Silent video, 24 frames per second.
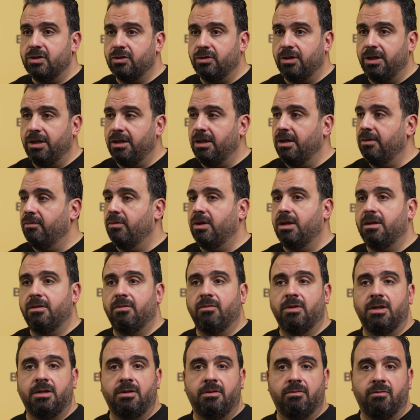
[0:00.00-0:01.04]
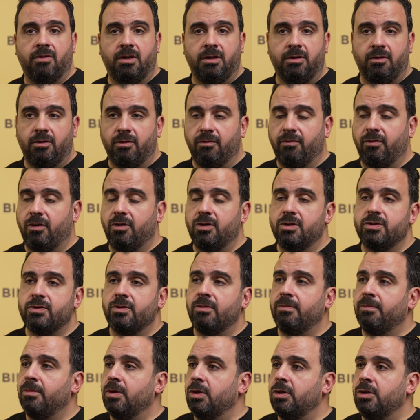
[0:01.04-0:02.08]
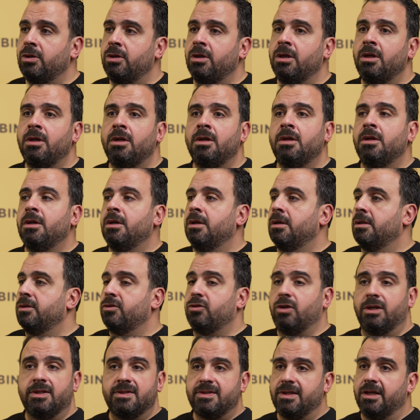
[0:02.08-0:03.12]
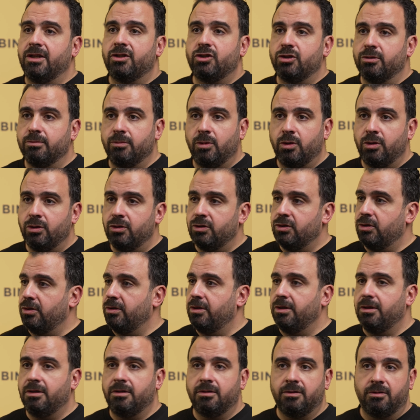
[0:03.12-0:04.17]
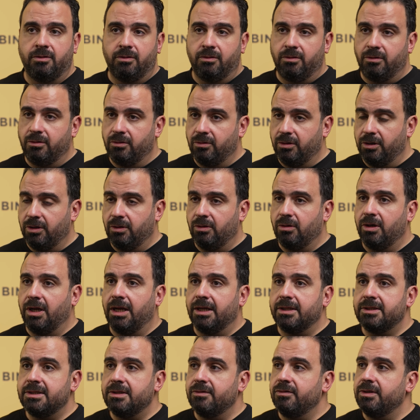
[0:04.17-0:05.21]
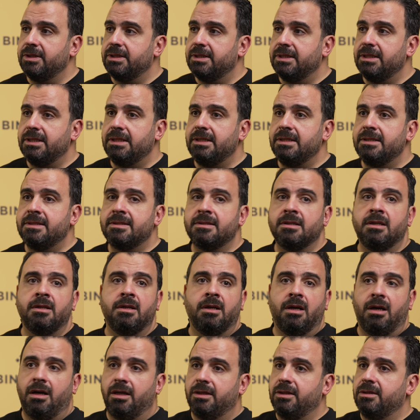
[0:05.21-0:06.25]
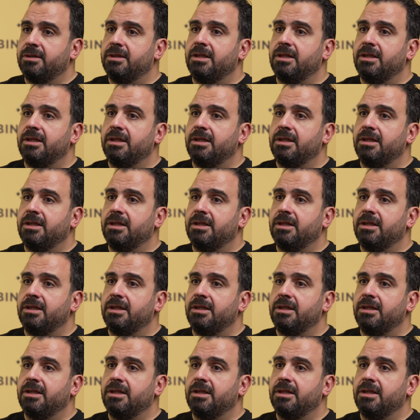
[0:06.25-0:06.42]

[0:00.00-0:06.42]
screening when you first onboard, transaction monitoring during your activities, other